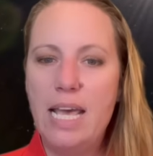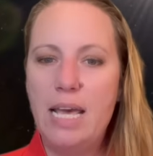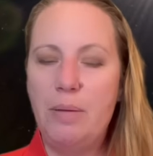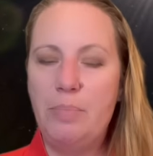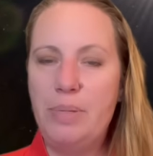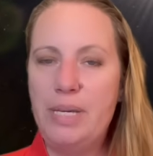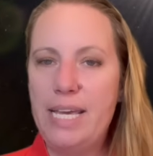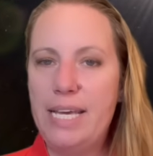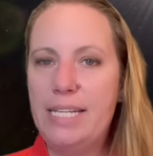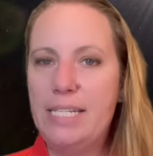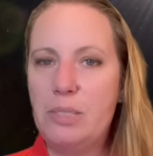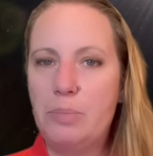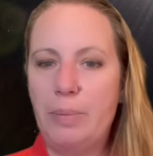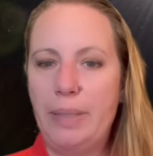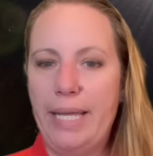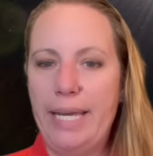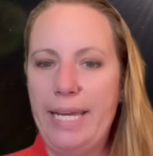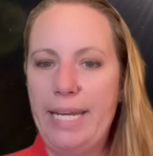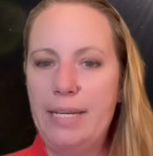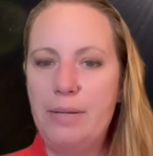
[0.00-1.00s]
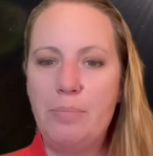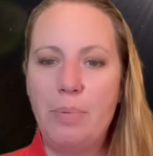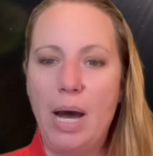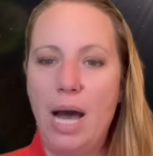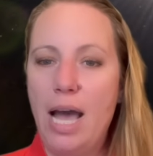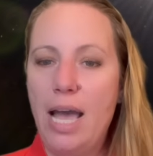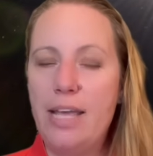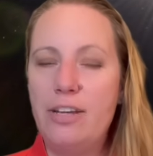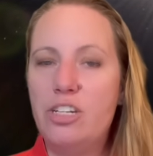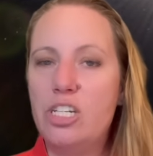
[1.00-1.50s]
be explained
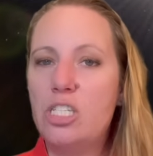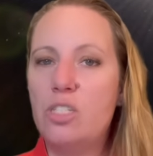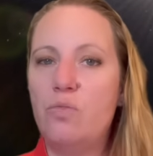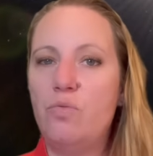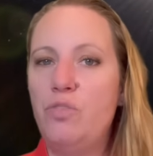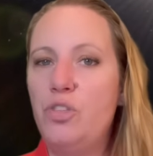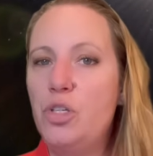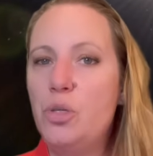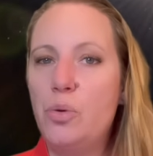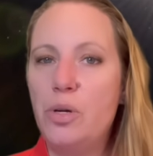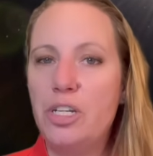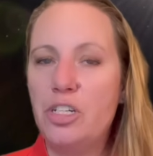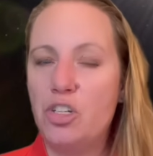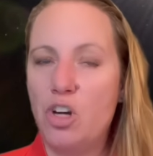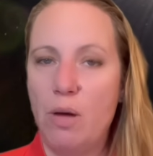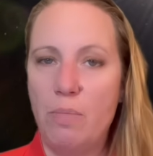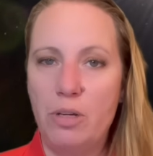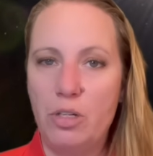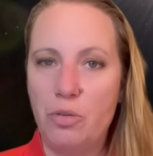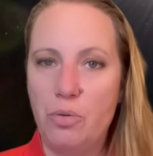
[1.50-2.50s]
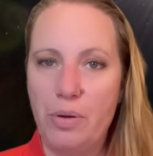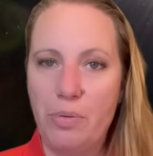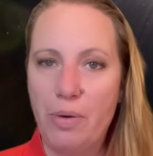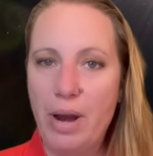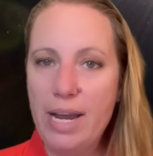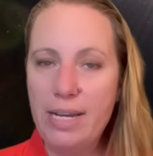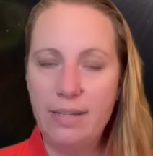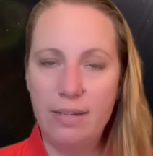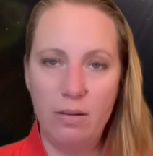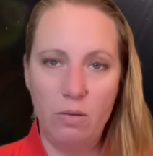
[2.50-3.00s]
by just viewing geometry,
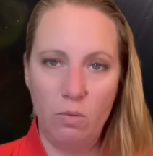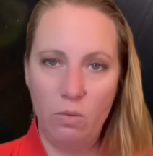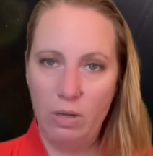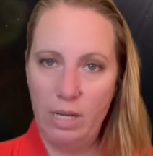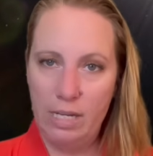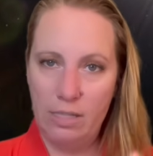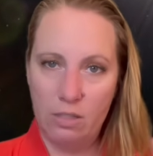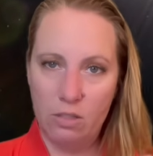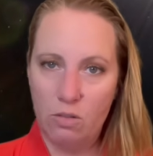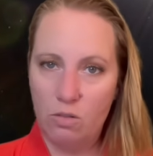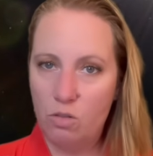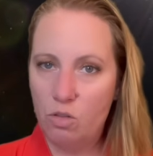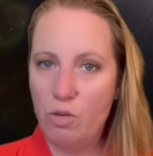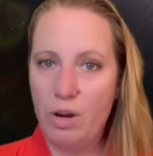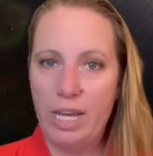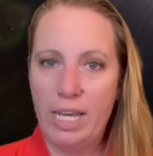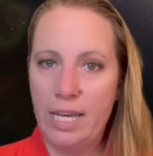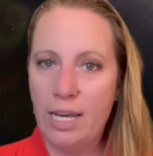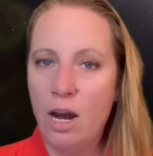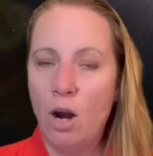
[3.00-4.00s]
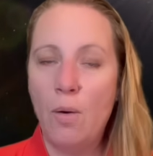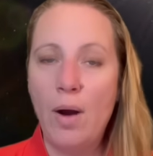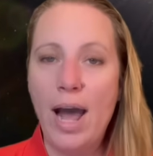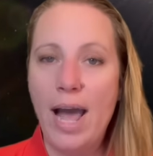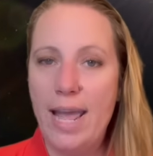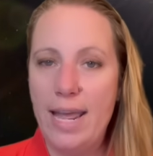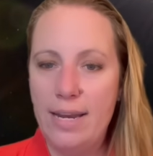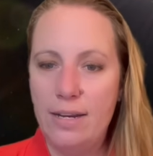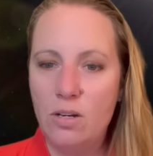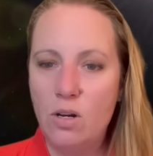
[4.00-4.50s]
right? It's tricking our
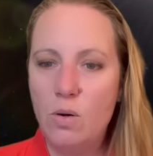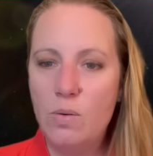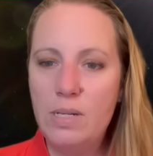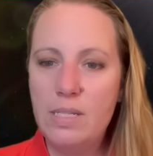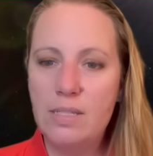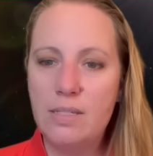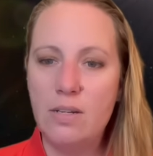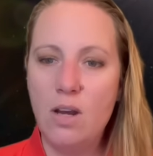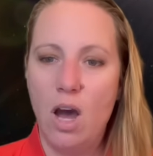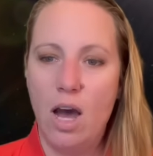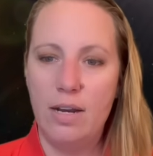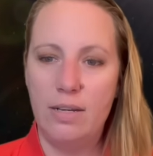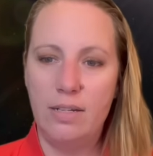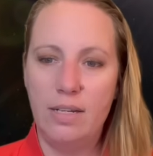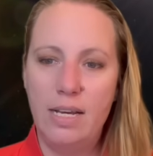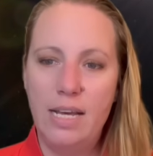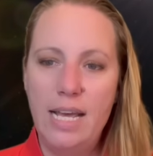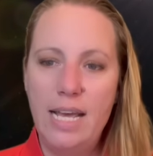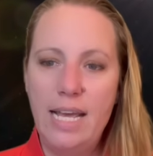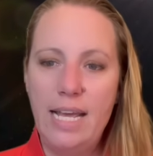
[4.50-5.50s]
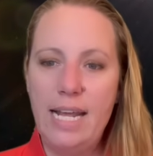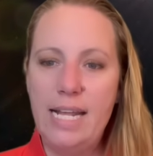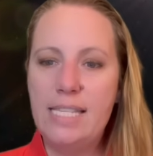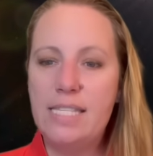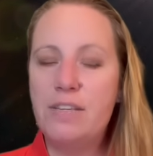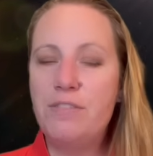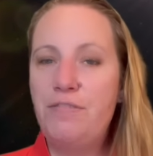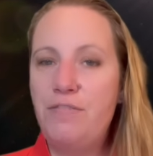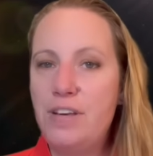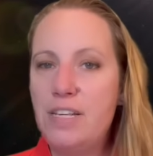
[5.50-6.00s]
eye. No, it's not. It's
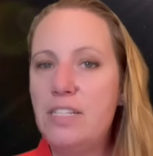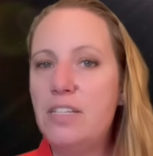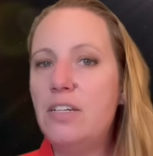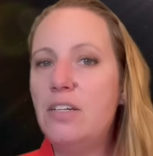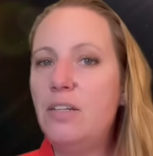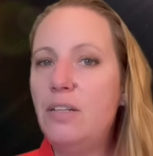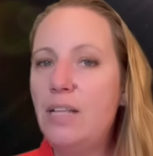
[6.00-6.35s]
a physical